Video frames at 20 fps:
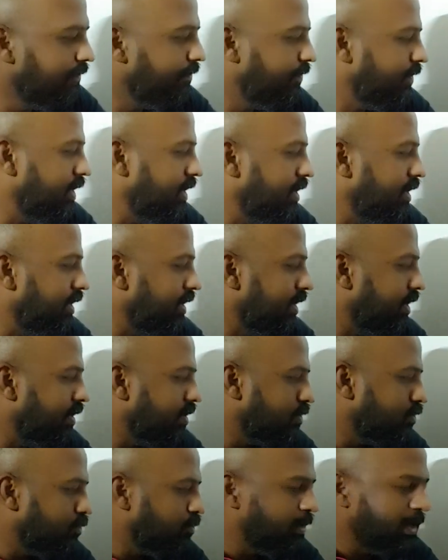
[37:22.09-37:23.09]
then it
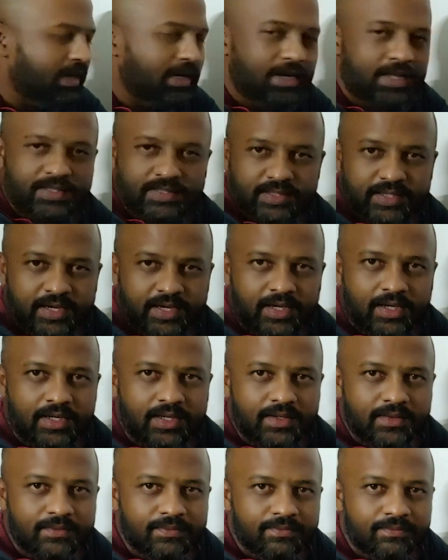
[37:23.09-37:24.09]
has to be less
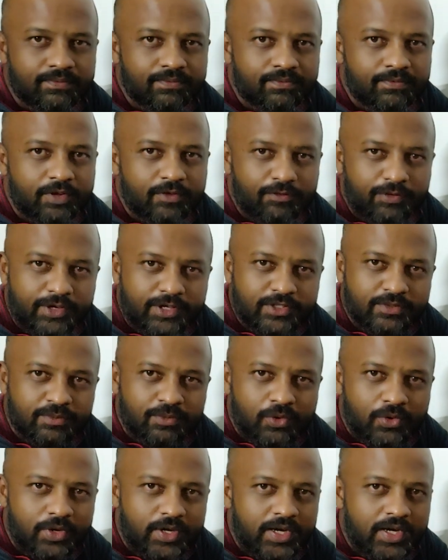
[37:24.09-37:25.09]
deadly. If it is
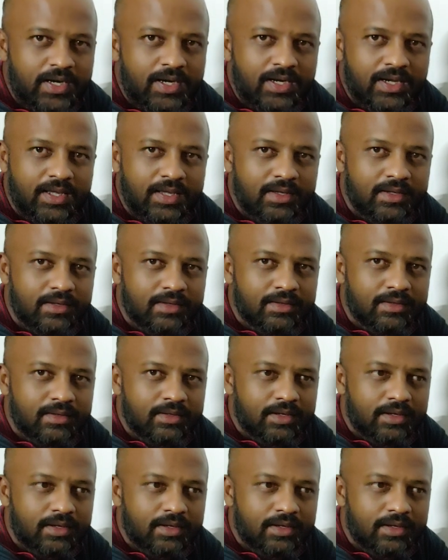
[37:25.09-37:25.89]
more deadly,